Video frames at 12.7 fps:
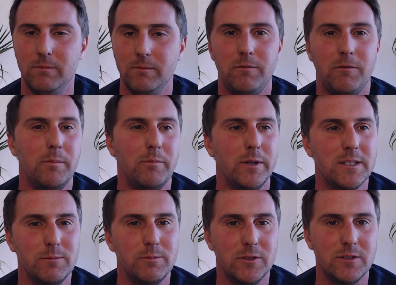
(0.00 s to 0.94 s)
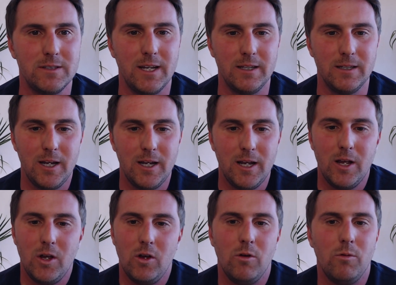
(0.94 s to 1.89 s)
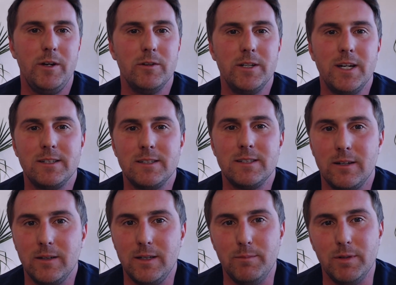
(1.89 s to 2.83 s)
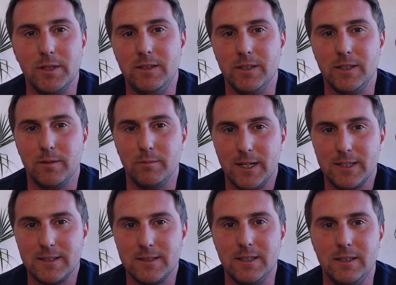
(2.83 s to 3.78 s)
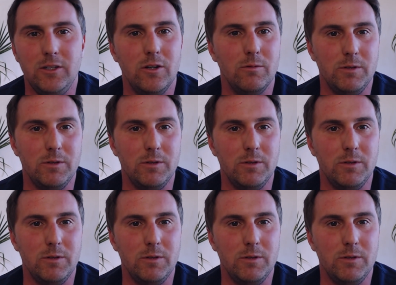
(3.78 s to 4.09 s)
firm principles is that we don't necessarily believe in complexity.